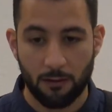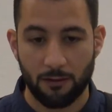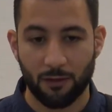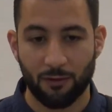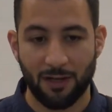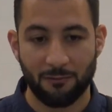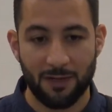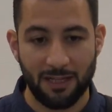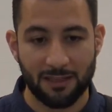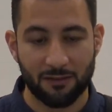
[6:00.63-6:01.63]
The Quran
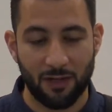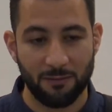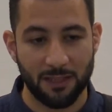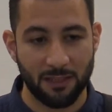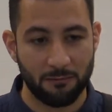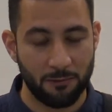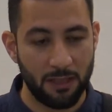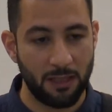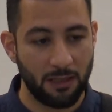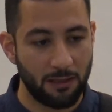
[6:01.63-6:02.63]
really describes it in a
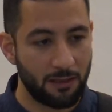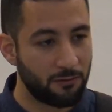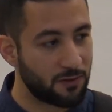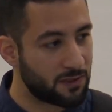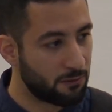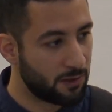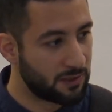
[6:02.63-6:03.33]
really interesting way.